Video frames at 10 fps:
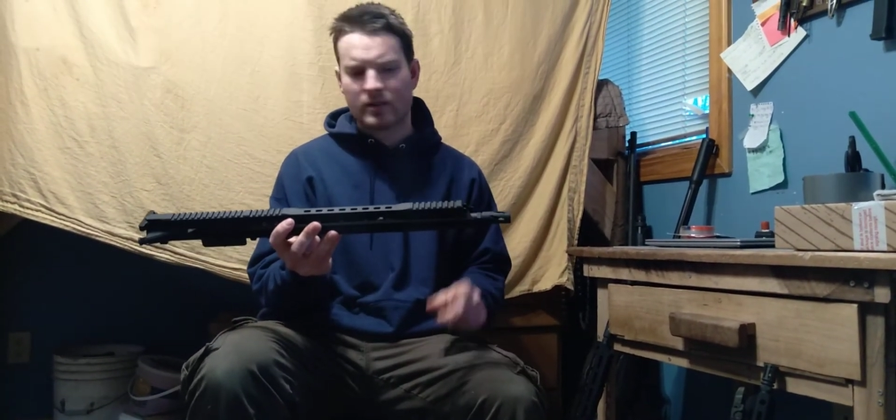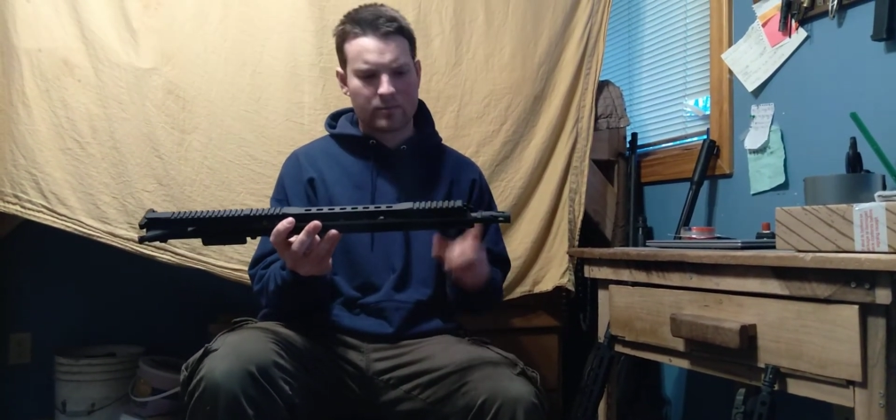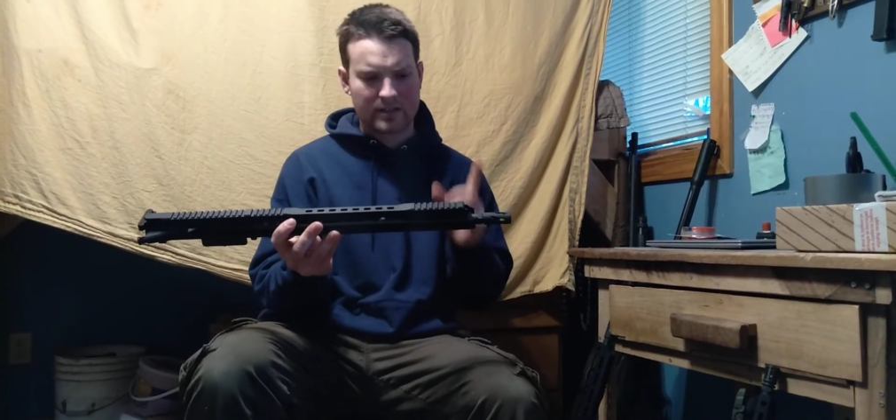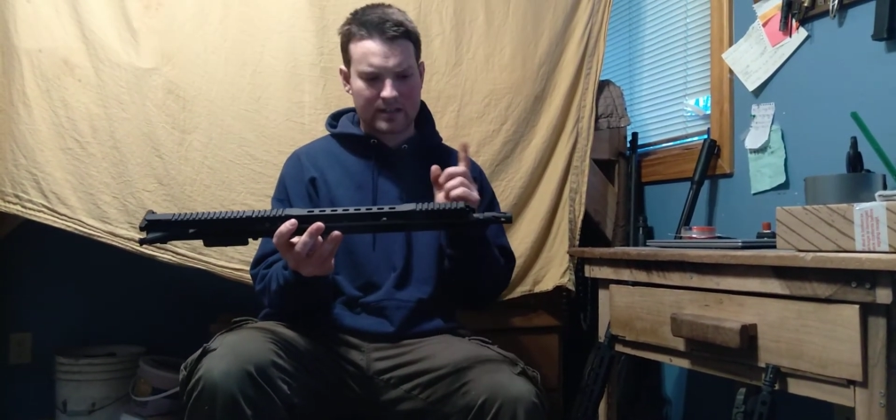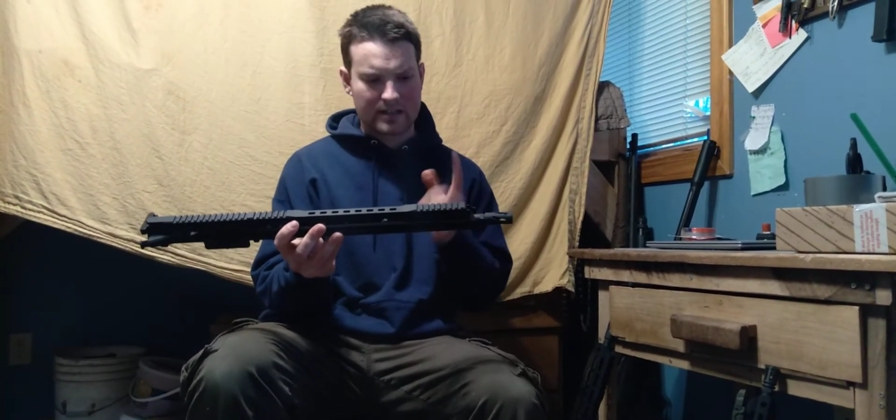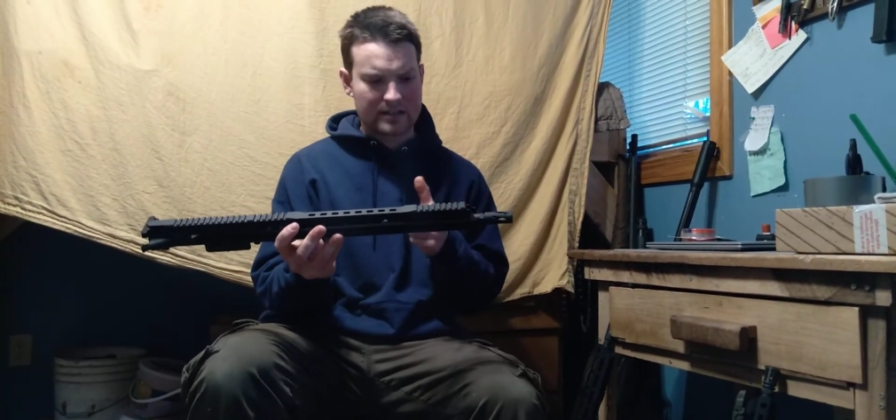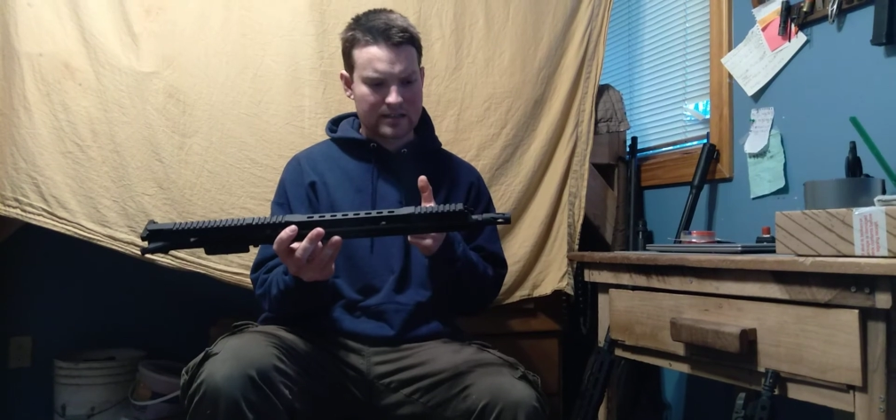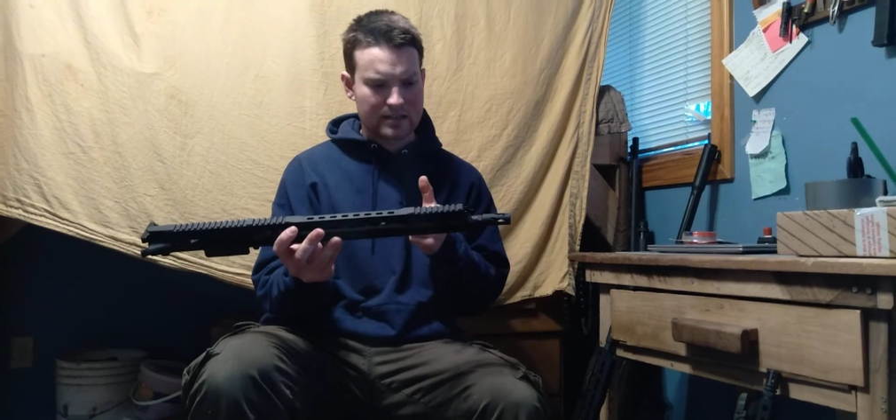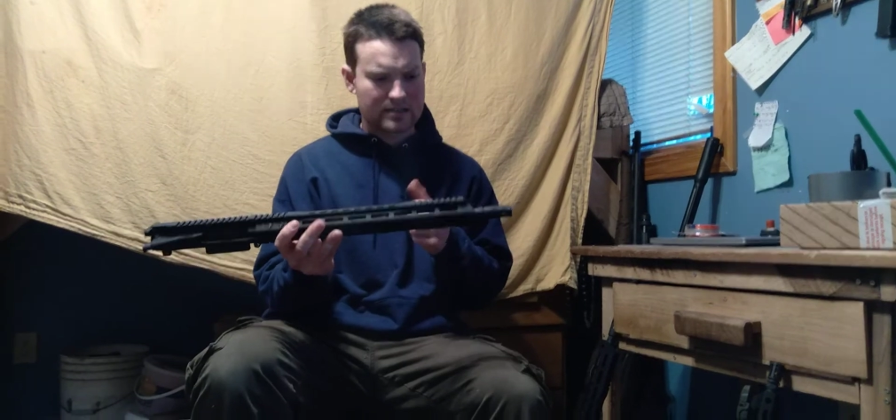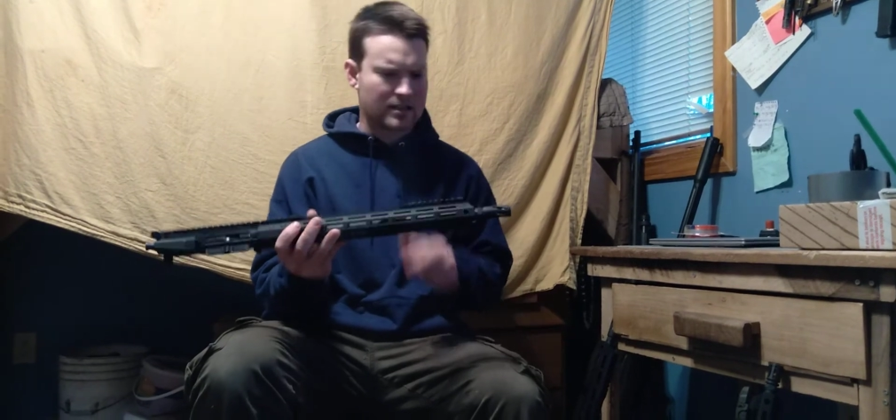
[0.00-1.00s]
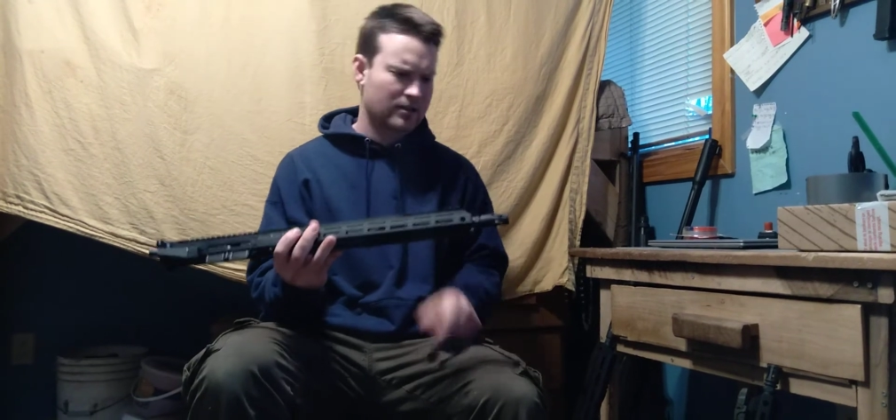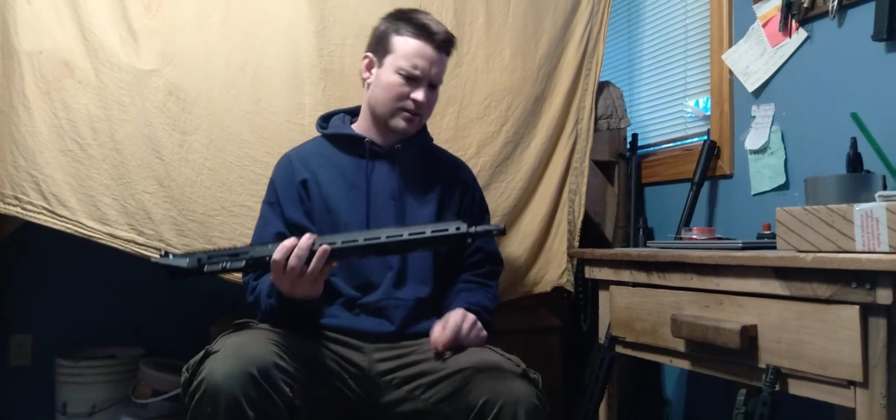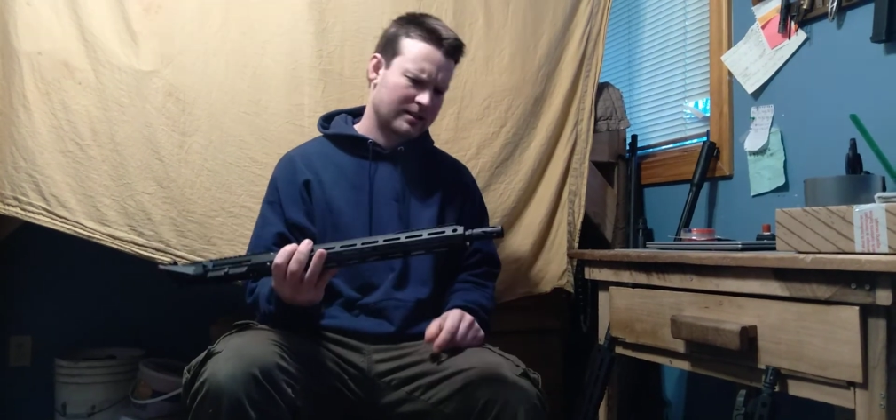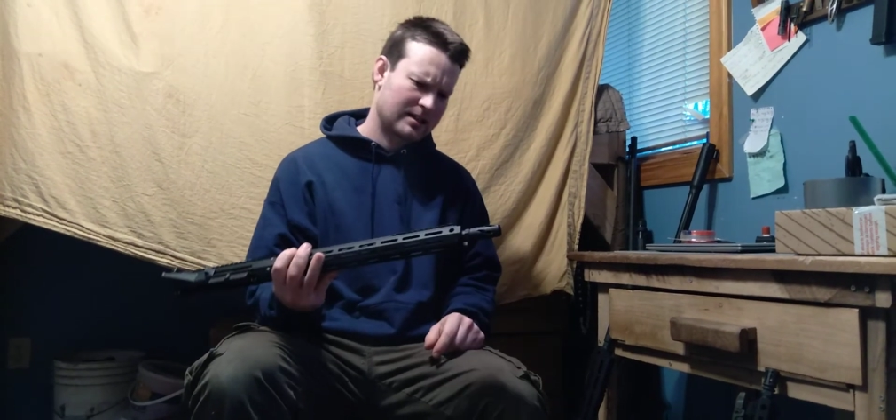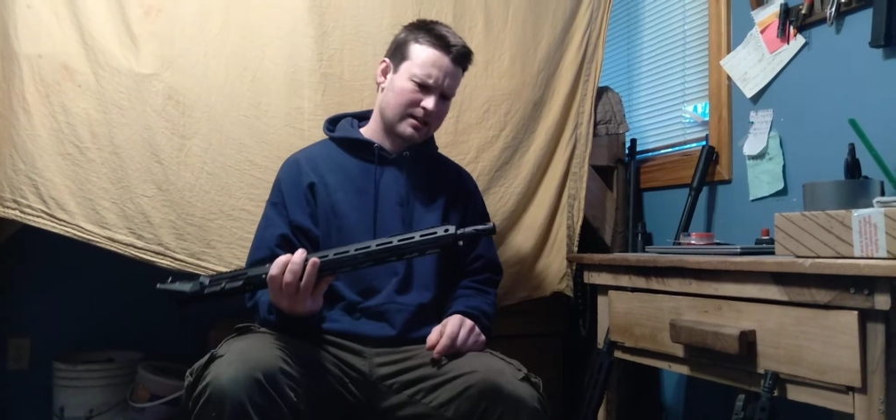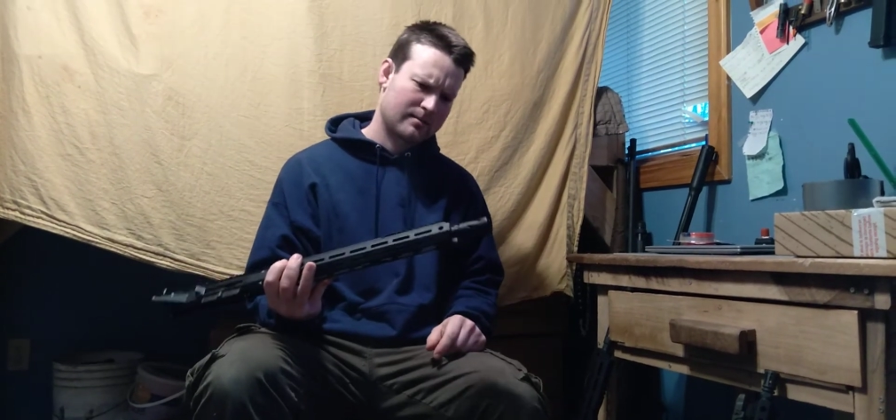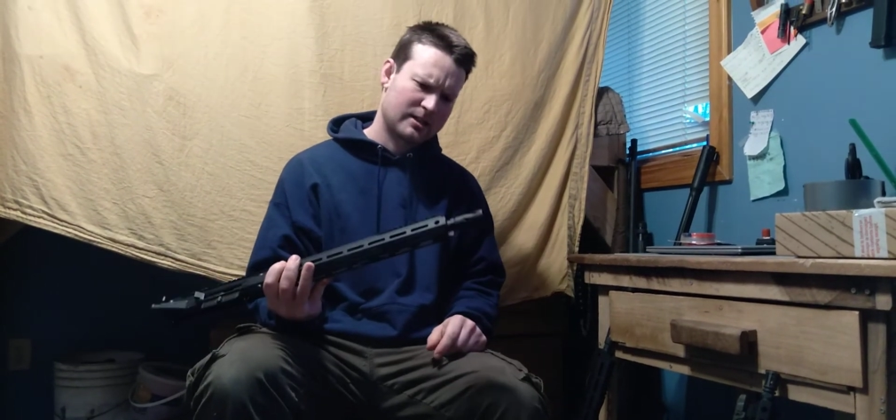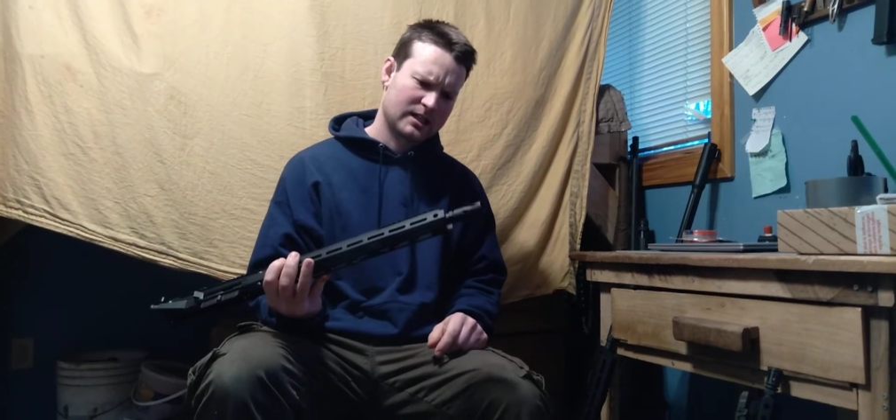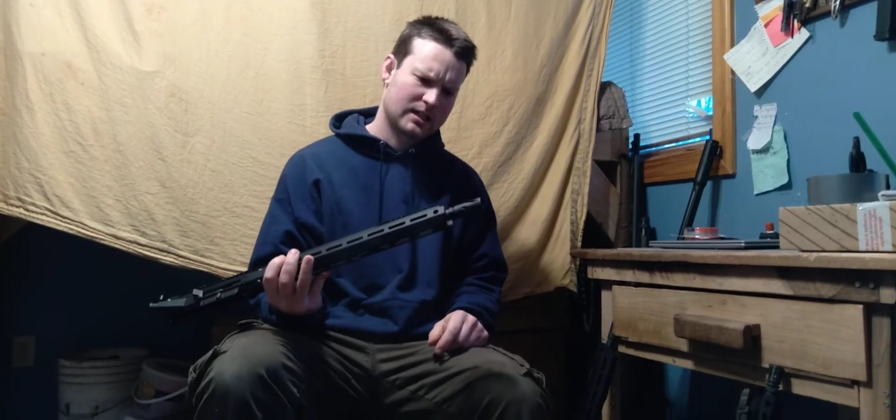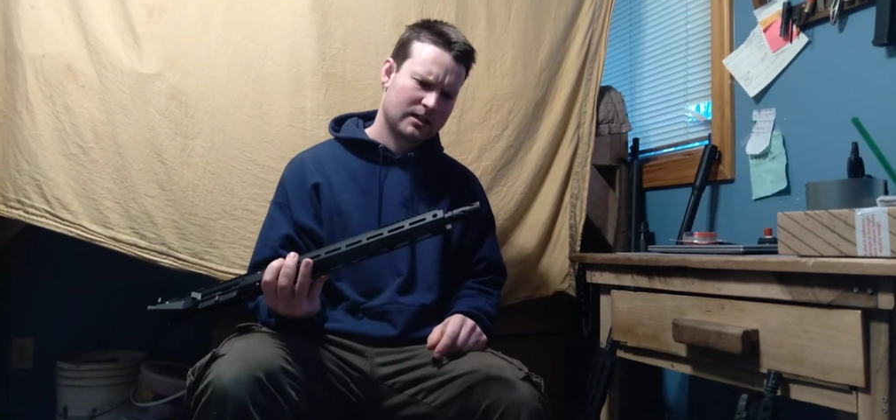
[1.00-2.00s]
When I got this, I looked at it, I'm
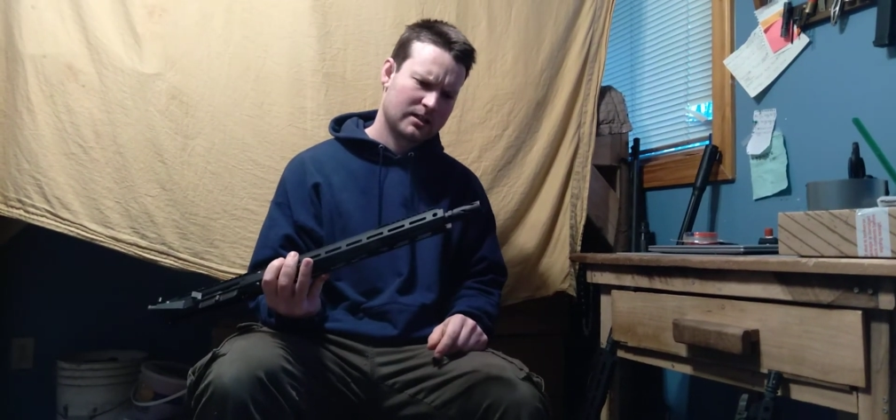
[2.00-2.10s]
like,